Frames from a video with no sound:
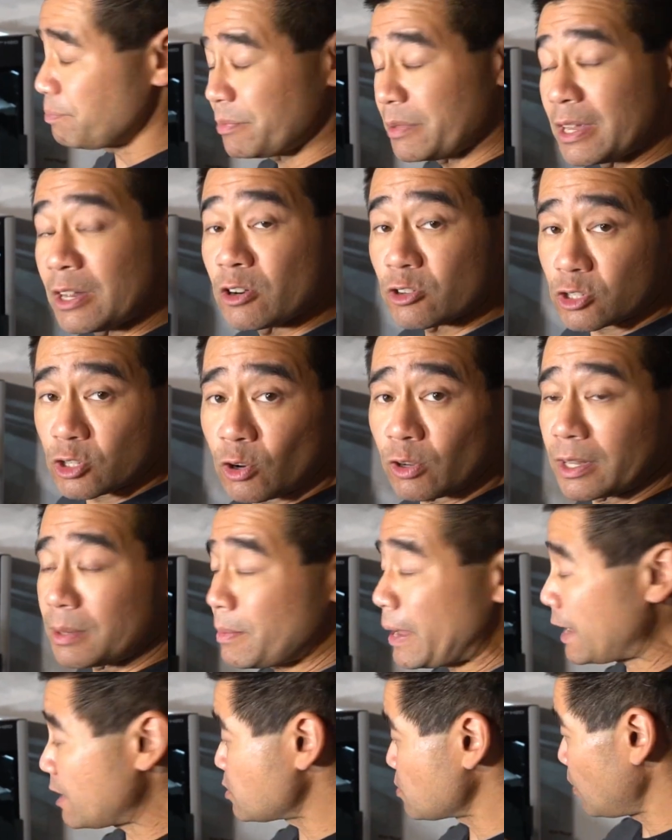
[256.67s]
you know, it's totally
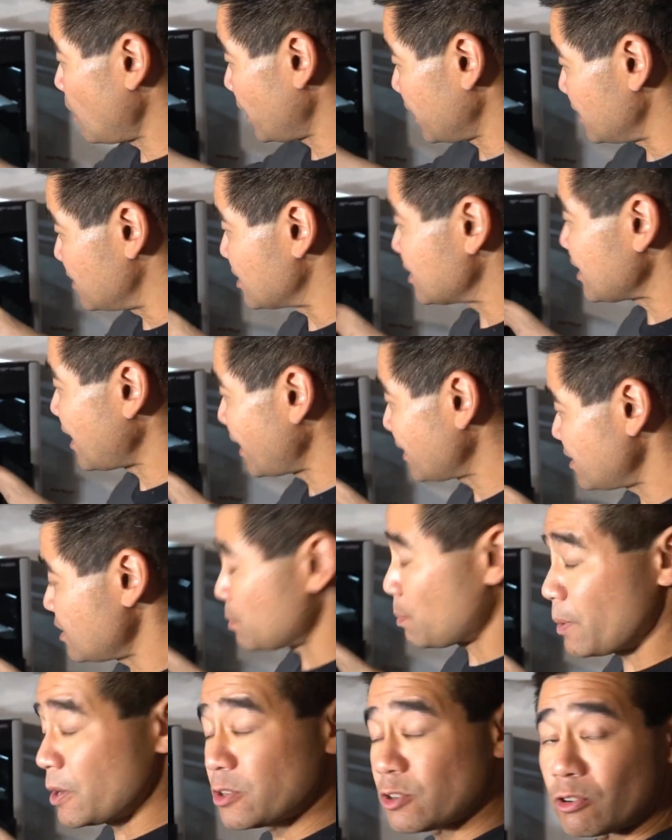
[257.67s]
manageable. I can slide this
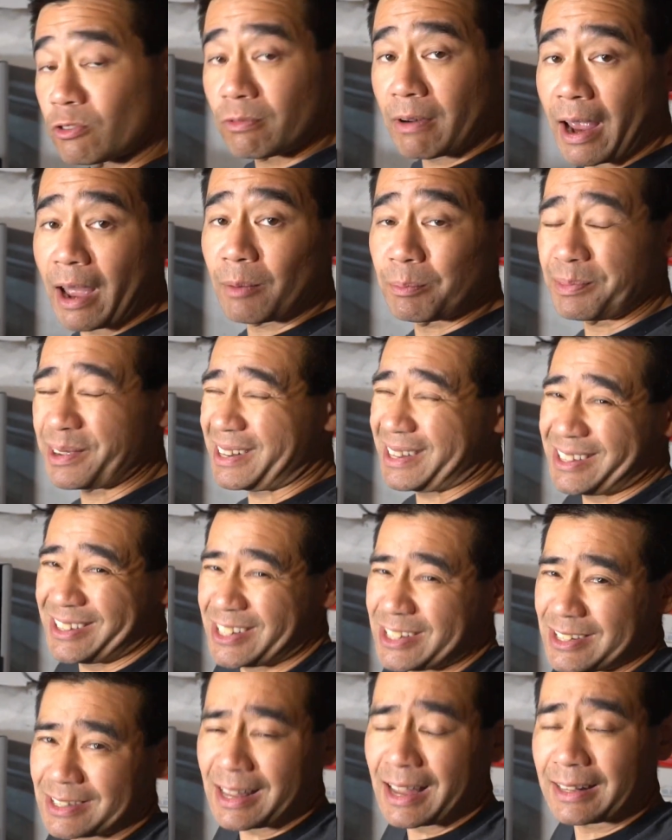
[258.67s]
printer around, but it's
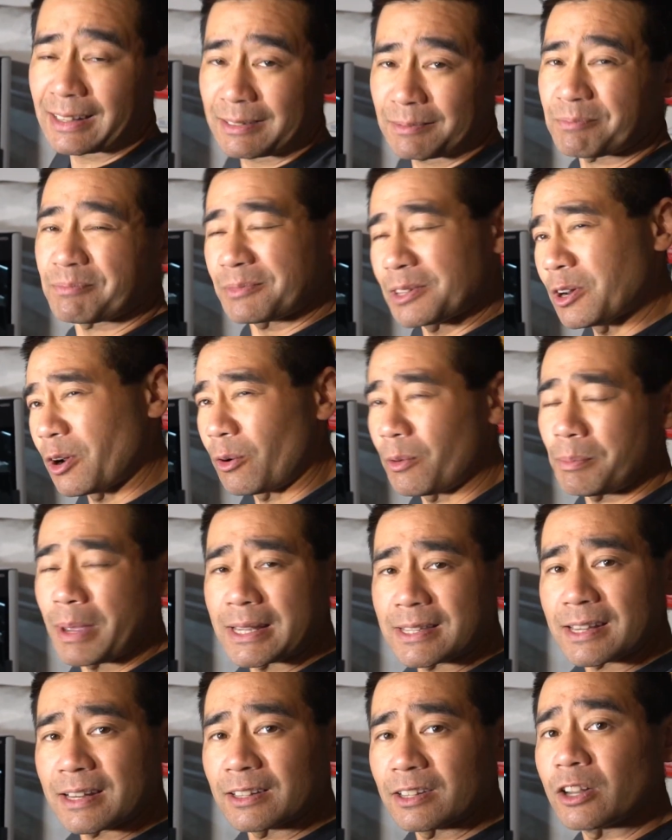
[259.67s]
just not, you know, it
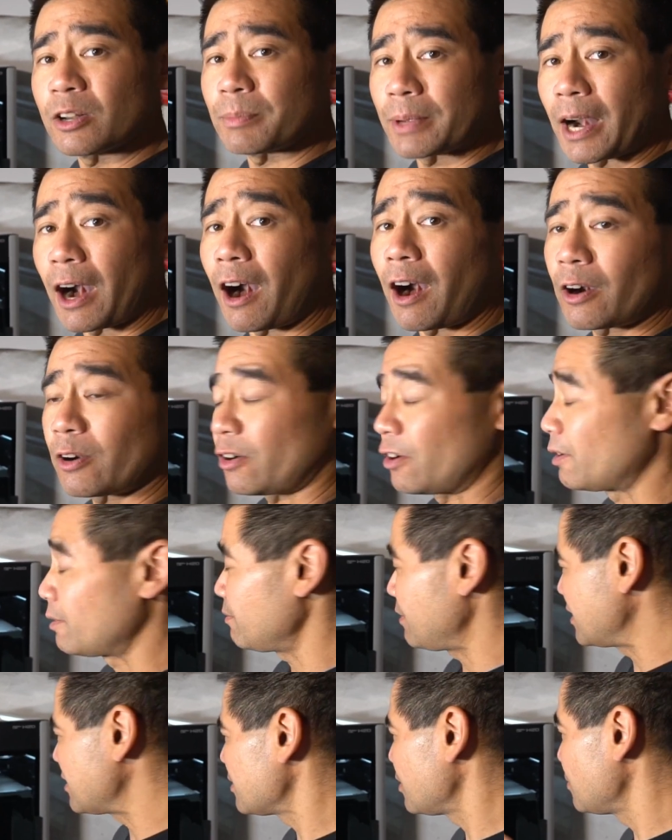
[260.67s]
makes it a little bit harder.
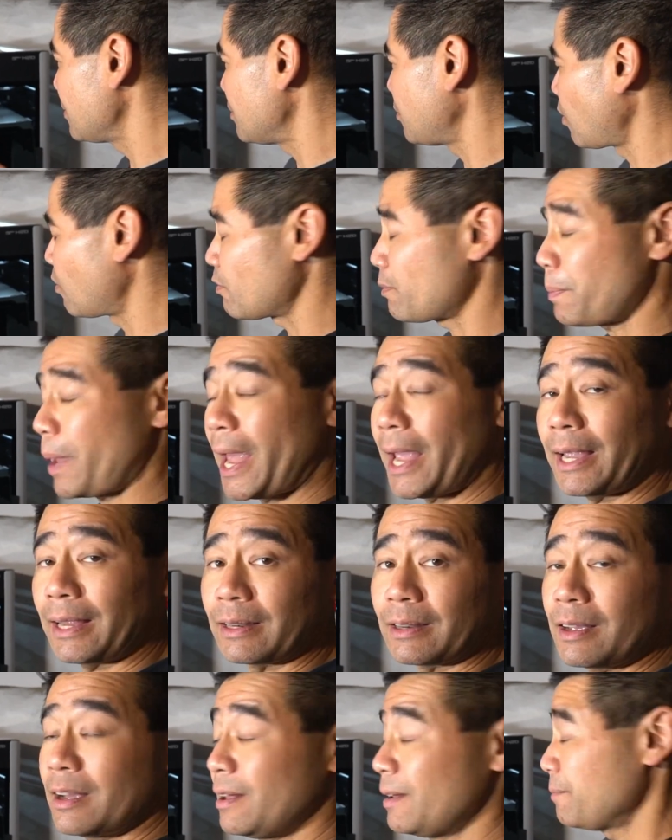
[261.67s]
It's a little bit more of a pain.
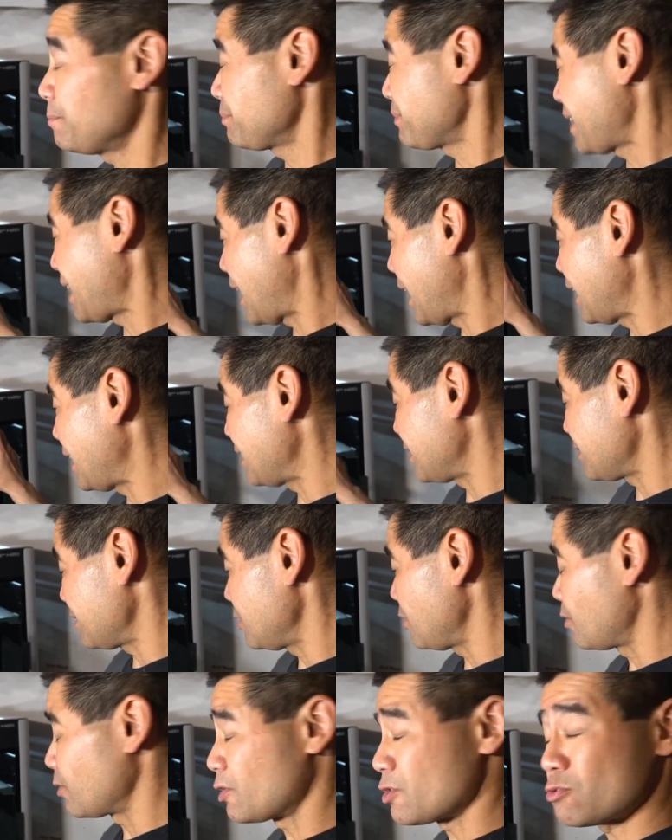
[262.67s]
And it,
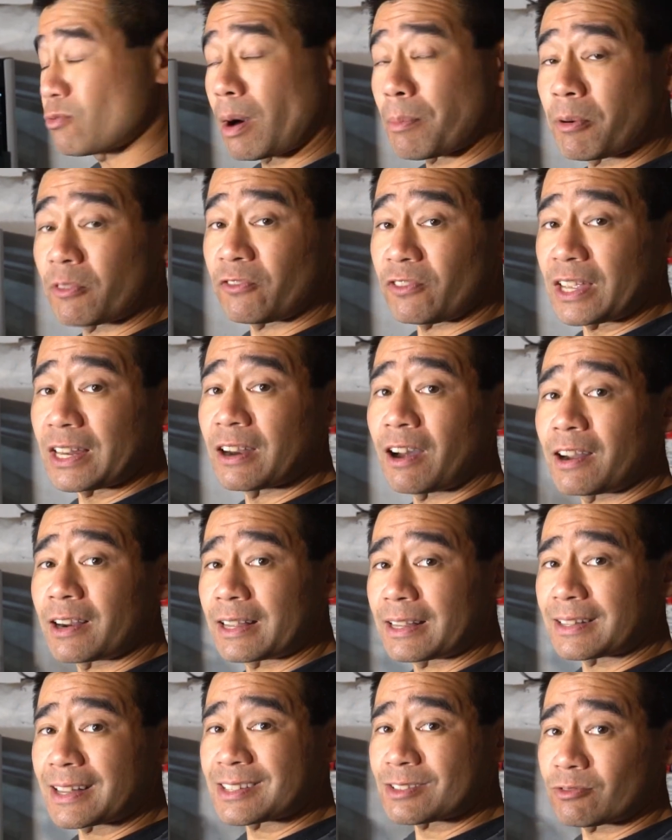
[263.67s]
you know, there's rubber feet on
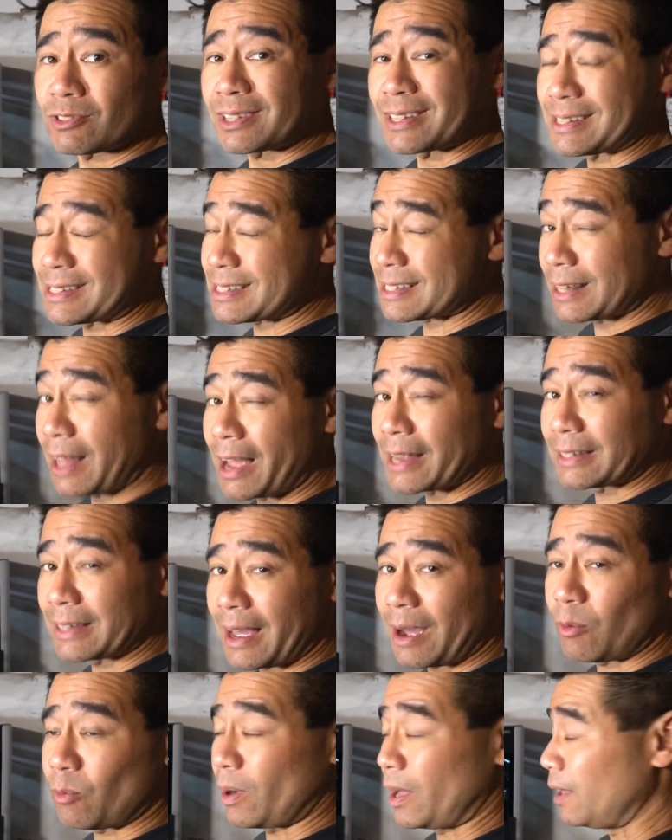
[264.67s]
it. It doesn't really slide
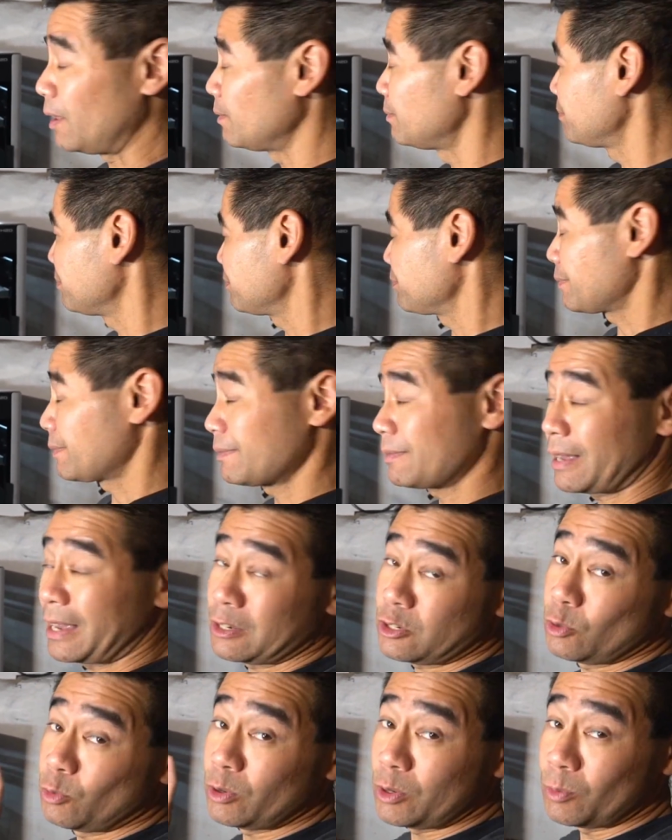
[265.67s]
that well.
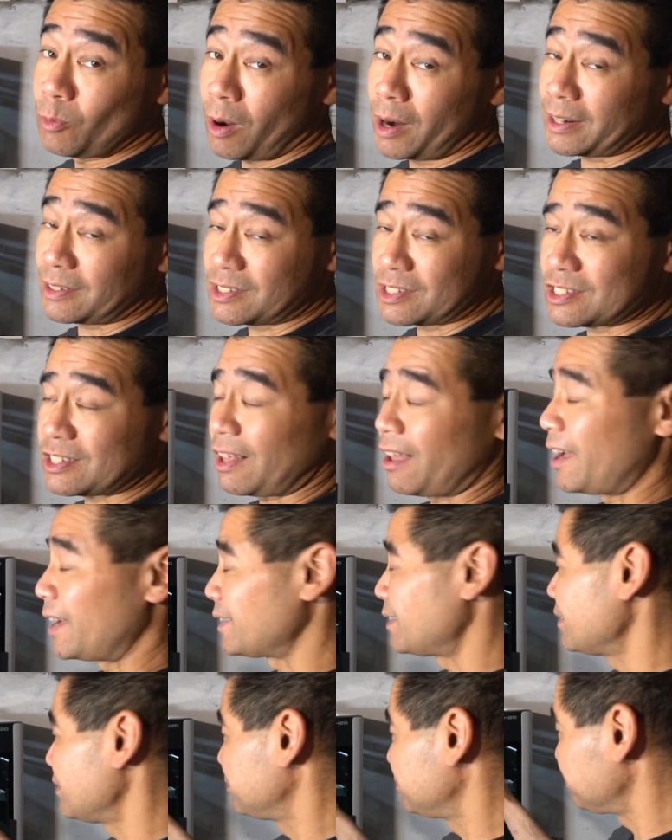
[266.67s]
And you wouldn't want it to slide.
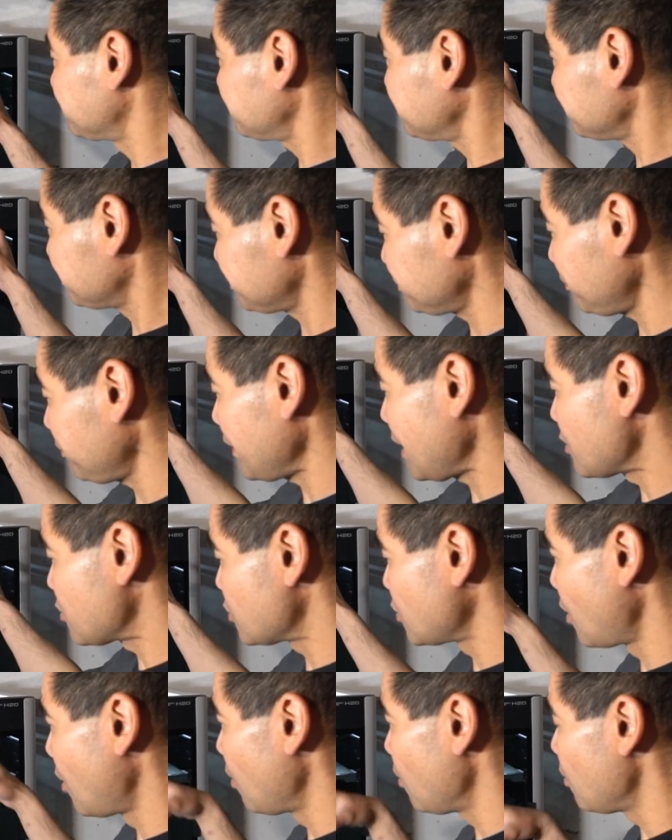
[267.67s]

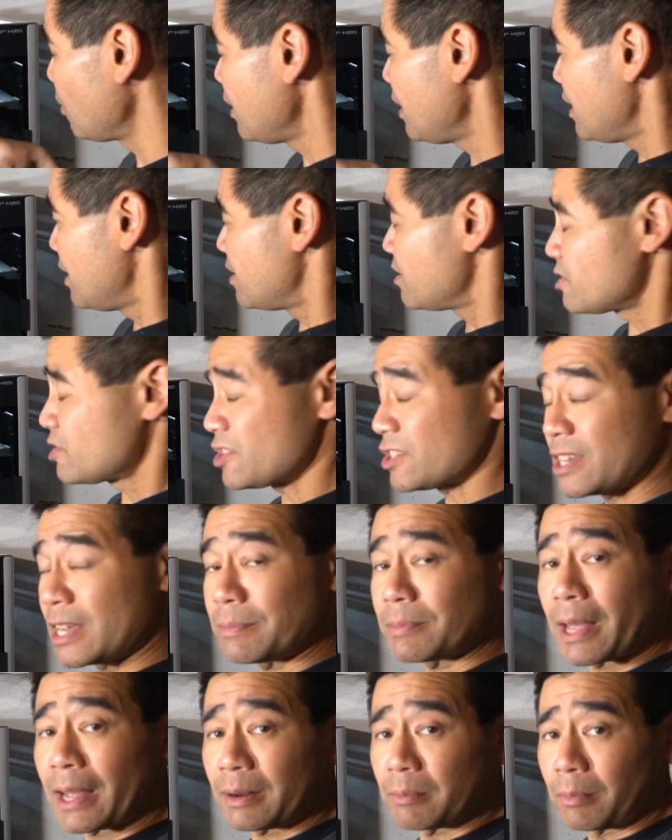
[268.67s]
So just
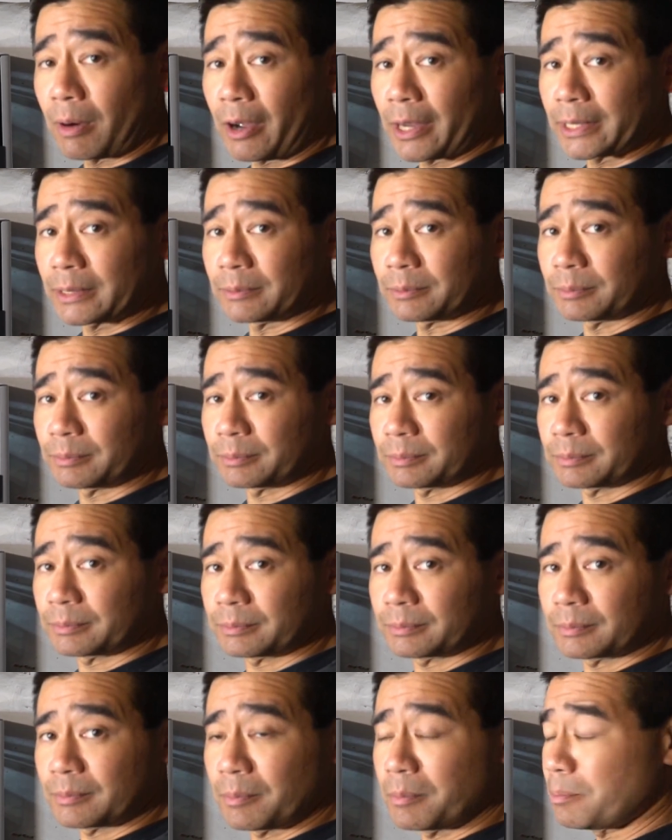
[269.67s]
keep that in mind.
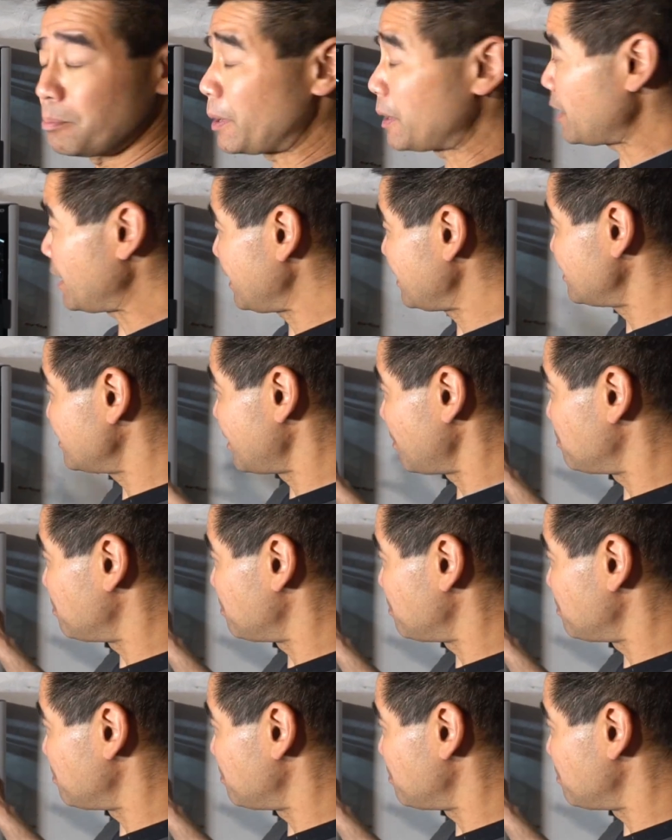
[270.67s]
But it's a